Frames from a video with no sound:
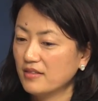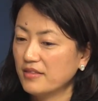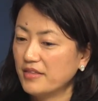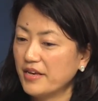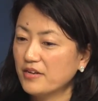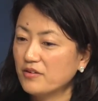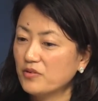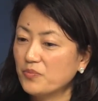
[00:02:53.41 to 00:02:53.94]

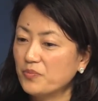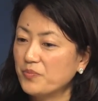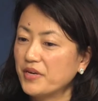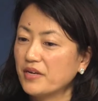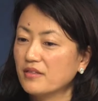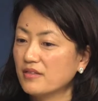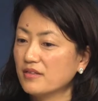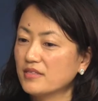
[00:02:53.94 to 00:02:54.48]
they could
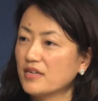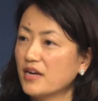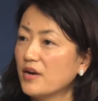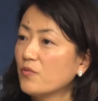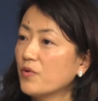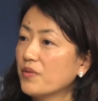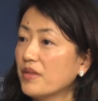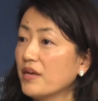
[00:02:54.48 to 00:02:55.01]
pick the
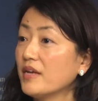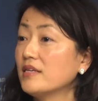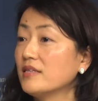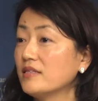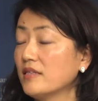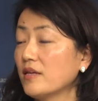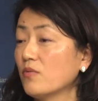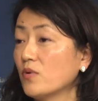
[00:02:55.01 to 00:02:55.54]
time when they,
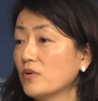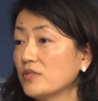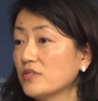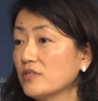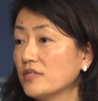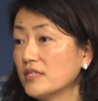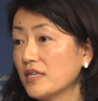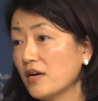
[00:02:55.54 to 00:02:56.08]
they want
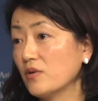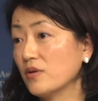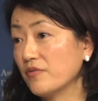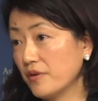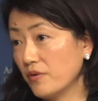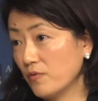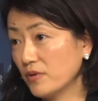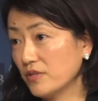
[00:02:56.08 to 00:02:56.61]
to sell if
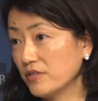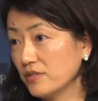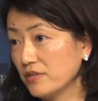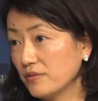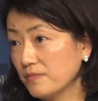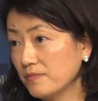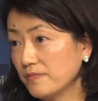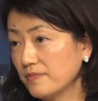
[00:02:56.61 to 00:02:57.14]
they want to.